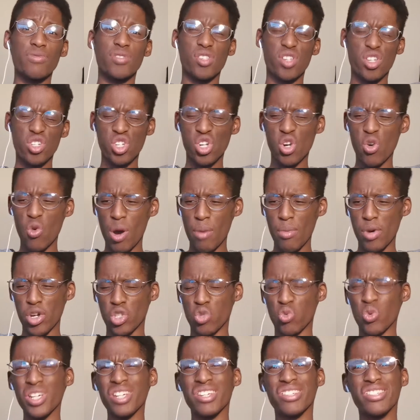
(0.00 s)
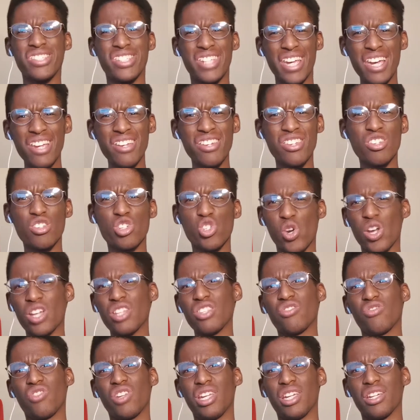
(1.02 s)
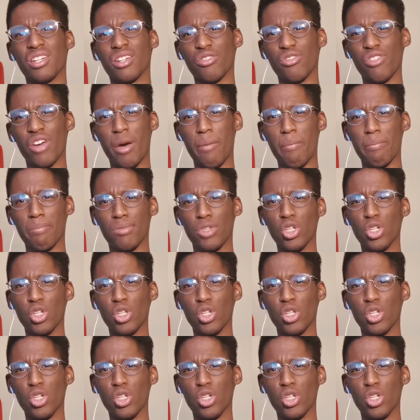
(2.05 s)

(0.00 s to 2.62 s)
Sergio Ramos, what a dead transfer link, fam.